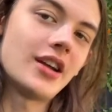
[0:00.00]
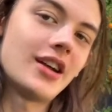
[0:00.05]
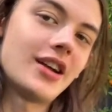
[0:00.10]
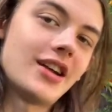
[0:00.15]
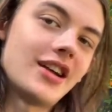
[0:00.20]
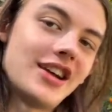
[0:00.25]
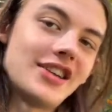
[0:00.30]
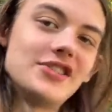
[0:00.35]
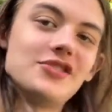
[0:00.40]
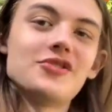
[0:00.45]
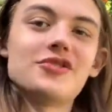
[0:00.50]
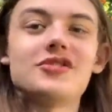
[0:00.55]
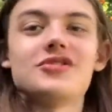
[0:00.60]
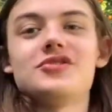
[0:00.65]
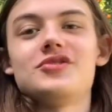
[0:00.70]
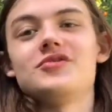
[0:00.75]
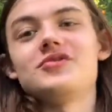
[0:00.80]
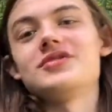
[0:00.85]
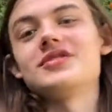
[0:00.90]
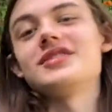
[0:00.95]
and you could
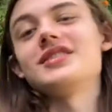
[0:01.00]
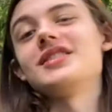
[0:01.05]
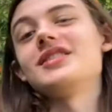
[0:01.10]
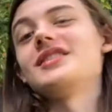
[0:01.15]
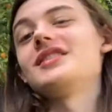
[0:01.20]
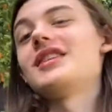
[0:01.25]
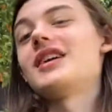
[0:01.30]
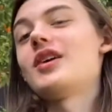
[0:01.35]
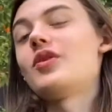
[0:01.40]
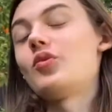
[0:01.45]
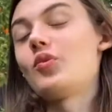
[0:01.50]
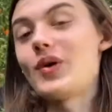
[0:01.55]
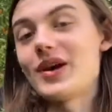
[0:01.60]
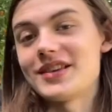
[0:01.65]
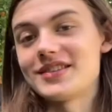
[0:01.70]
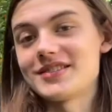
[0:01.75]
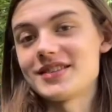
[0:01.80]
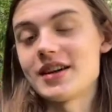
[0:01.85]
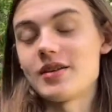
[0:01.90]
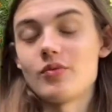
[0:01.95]
choose to not
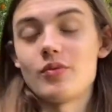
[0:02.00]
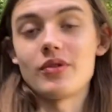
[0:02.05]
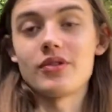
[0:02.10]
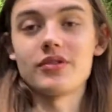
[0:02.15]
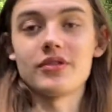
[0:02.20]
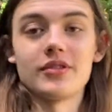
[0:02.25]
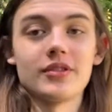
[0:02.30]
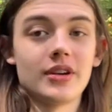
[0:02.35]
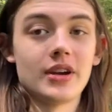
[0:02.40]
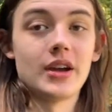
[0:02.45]
waste that, whether